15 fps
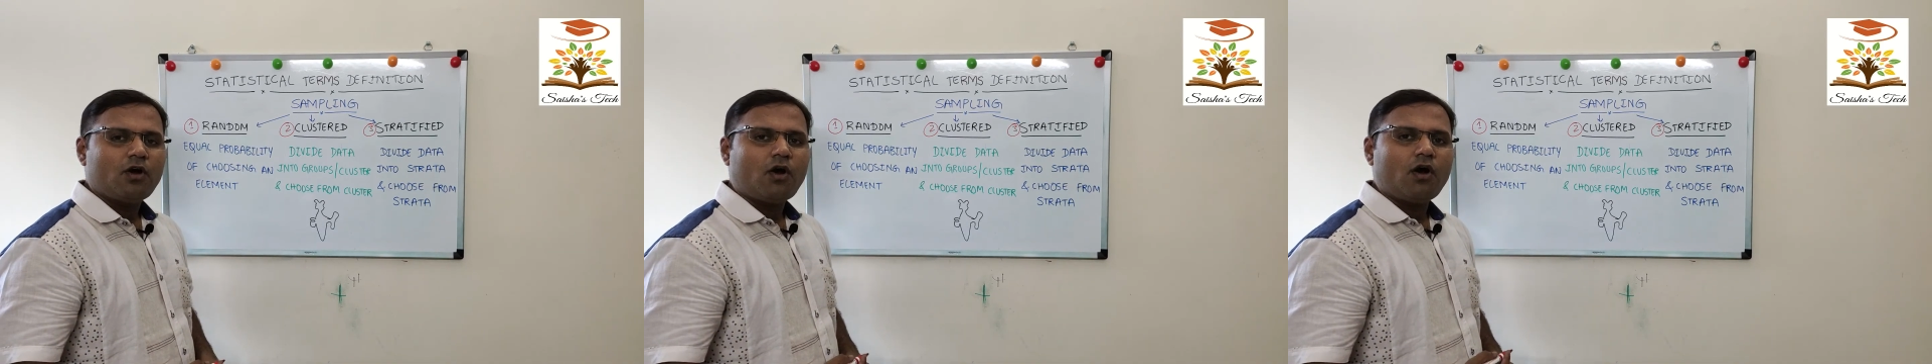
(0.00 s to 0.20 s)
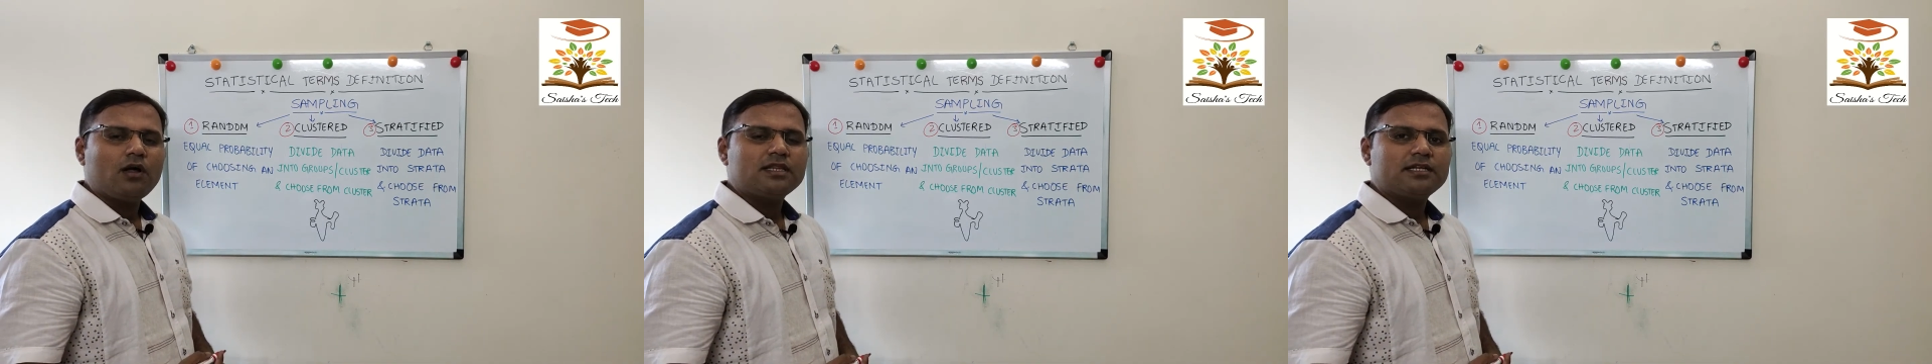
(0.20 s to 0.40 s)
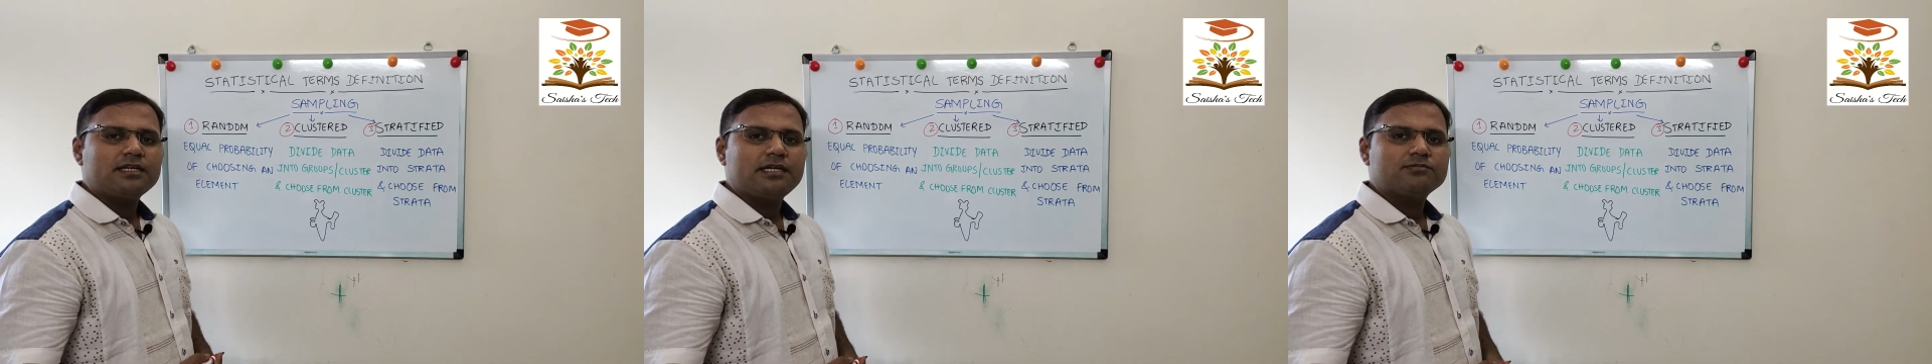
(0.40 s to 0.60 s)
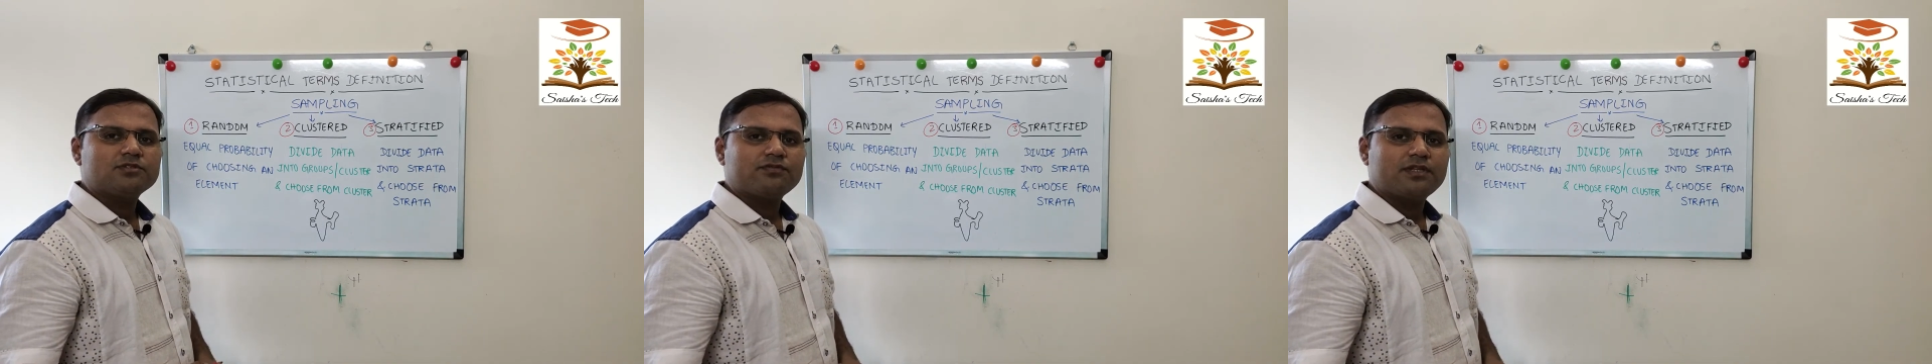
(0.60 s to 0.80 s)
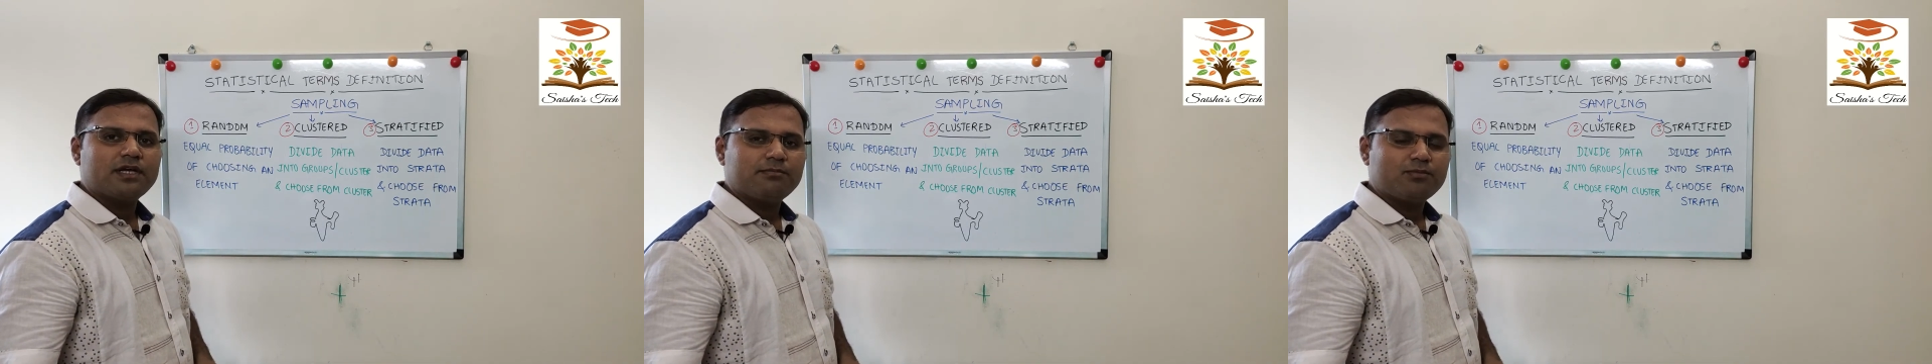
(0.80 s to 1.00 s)
all the names
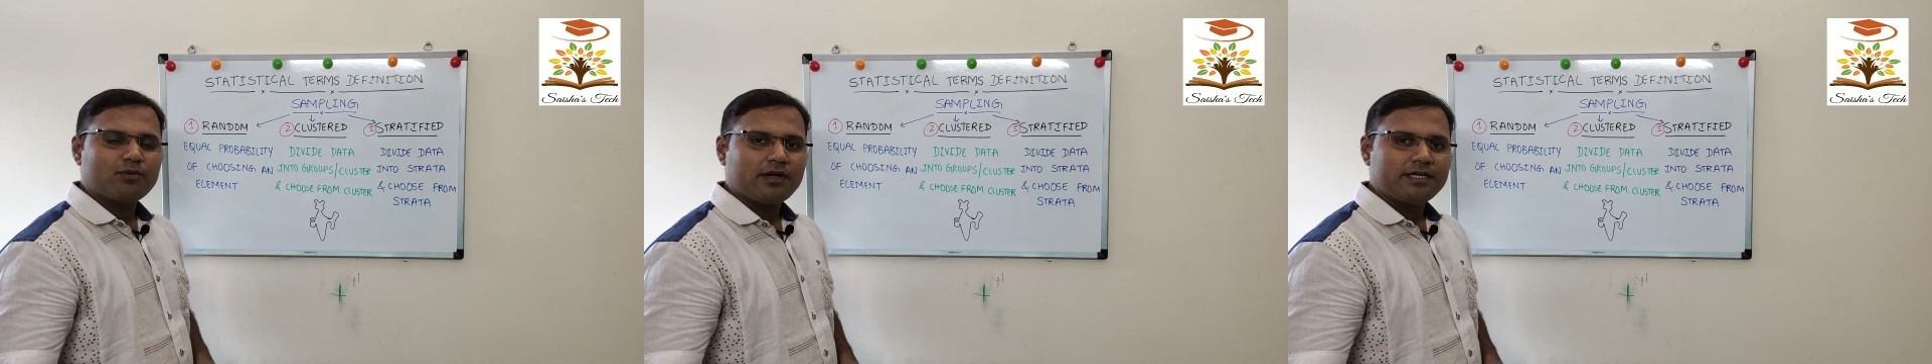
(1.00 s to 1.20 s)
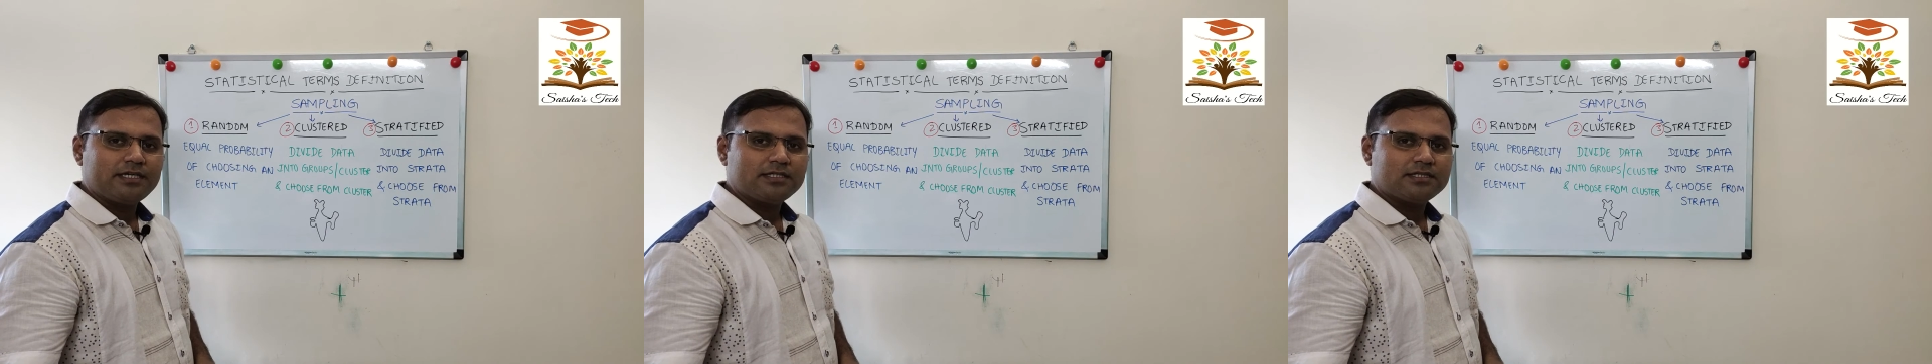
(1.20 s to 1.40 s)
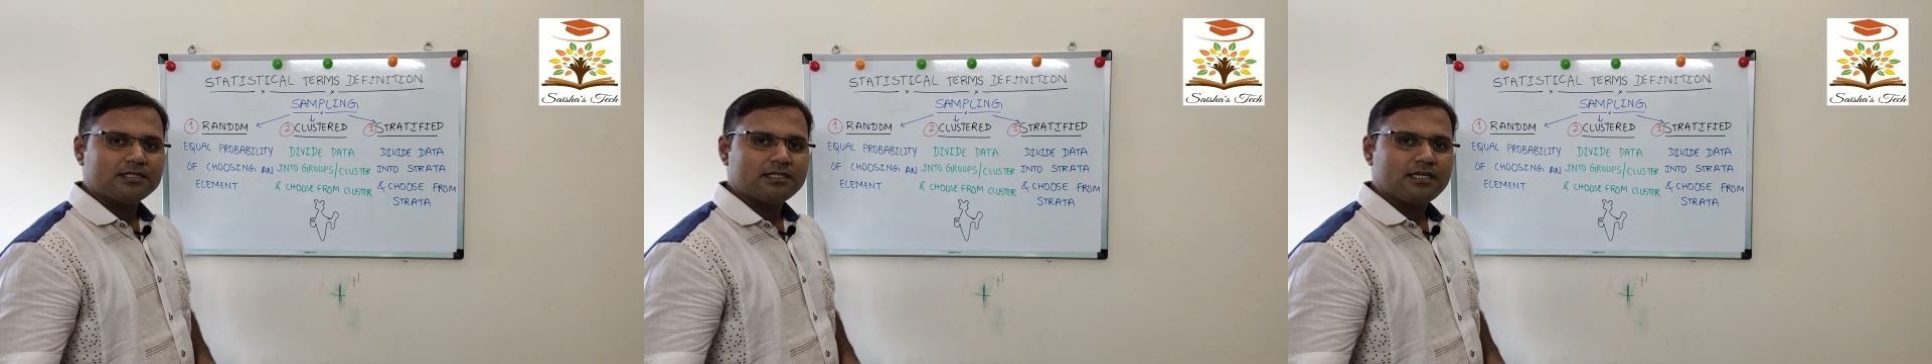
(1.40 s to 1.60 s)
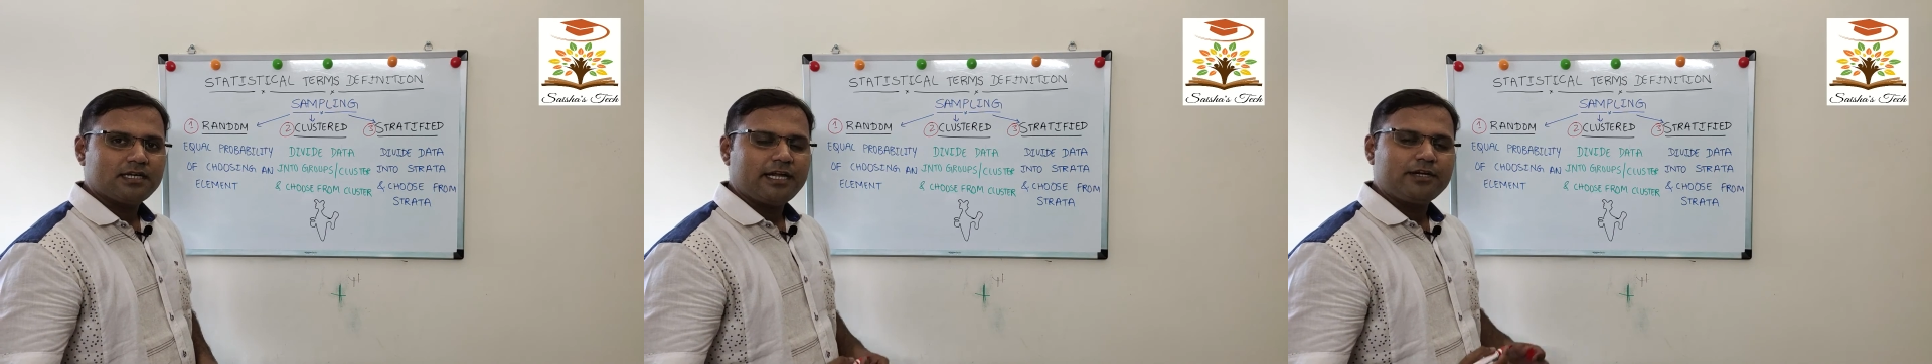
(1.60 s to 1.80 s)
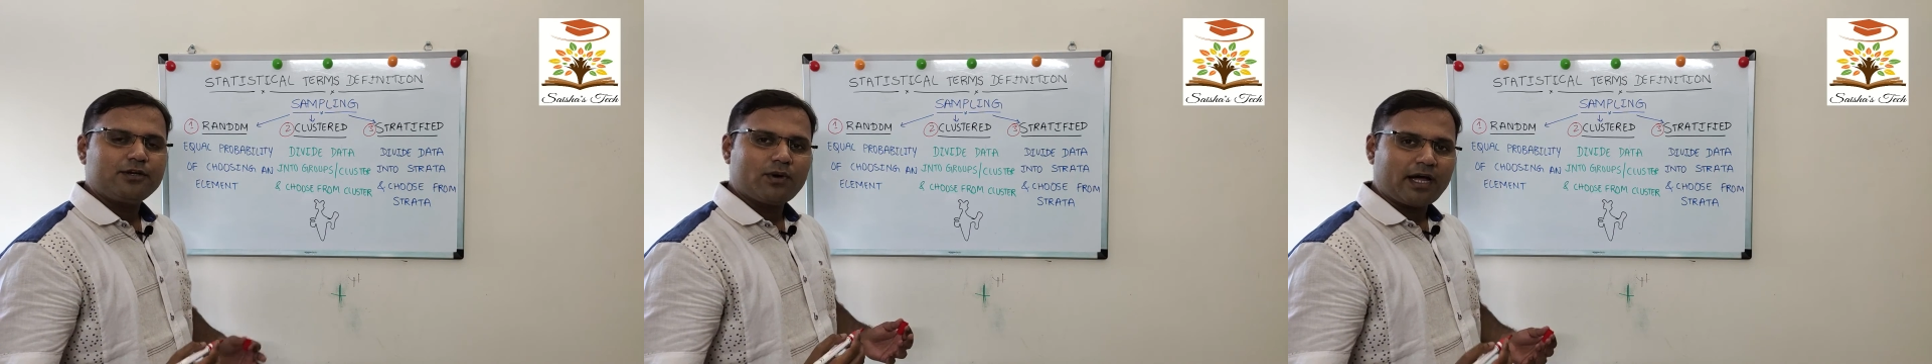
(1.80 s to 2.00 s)
of the employees
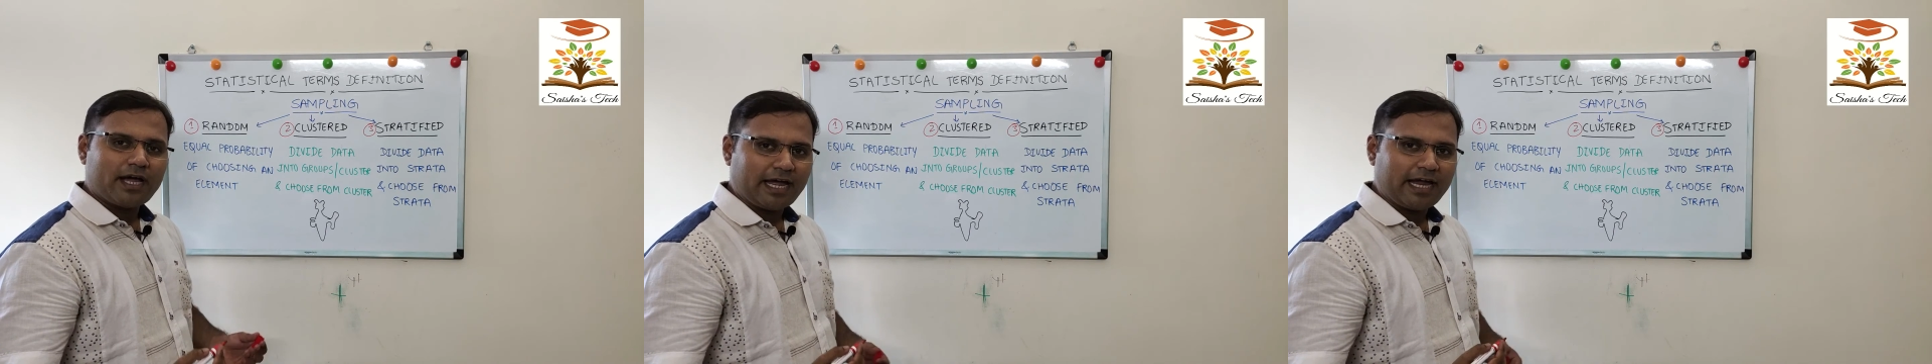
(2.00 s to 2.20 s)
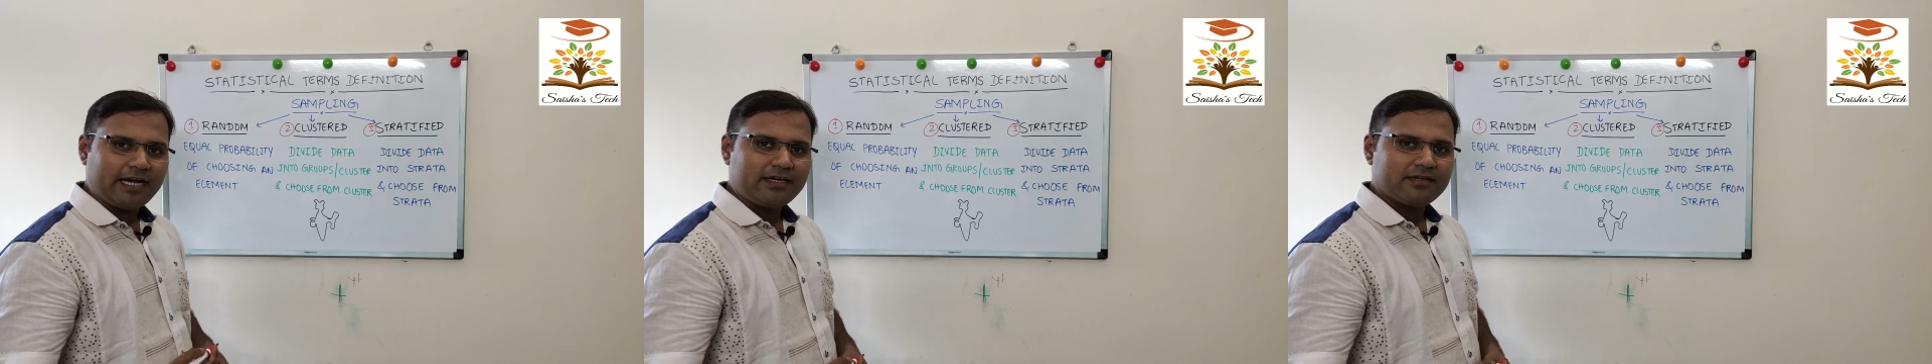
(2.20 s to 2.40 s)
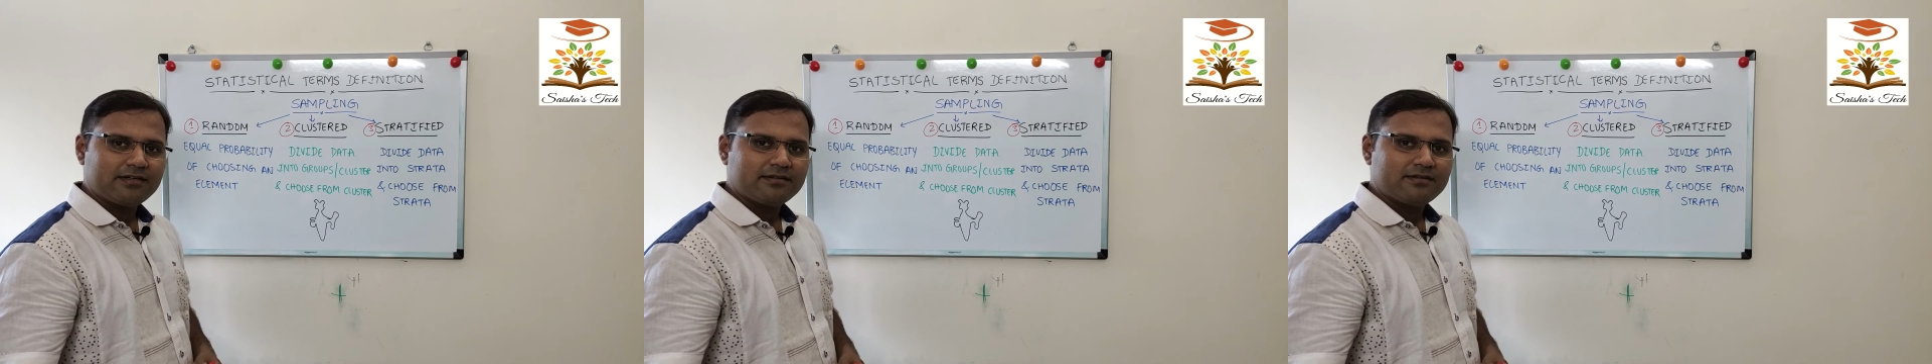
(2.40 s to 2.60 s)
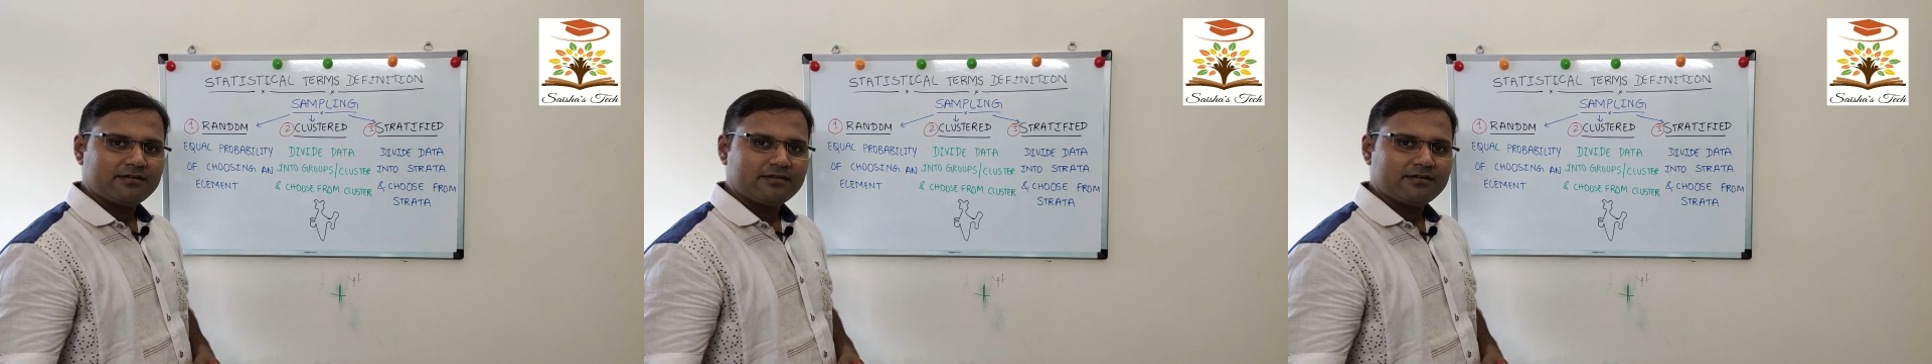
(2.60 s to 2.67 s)
into a hat